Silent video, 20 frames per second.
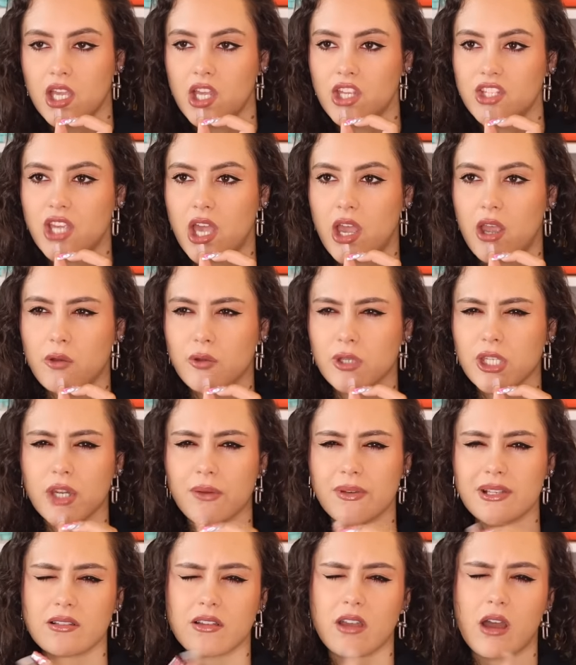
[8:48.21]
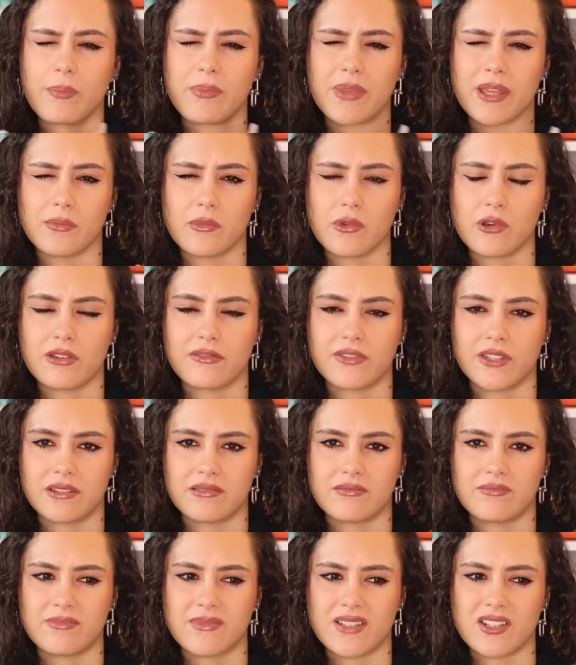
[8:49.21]
So, you know, it's got a bit more of a
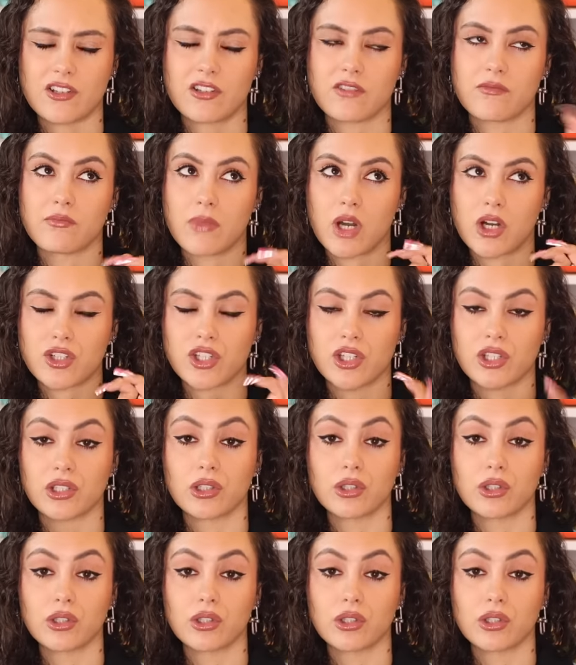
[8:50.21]
sort of modern